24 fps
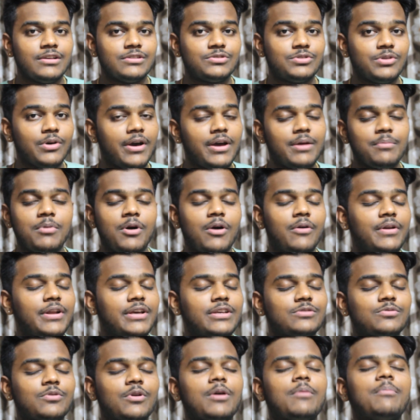Zouhair
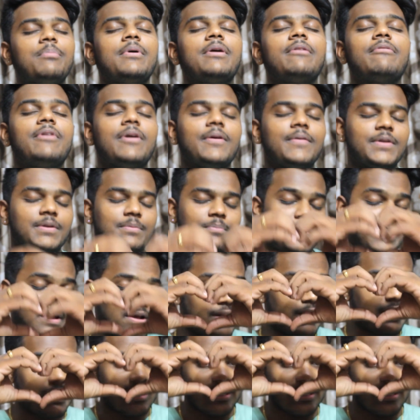Bahaoui is one of my favorite, man.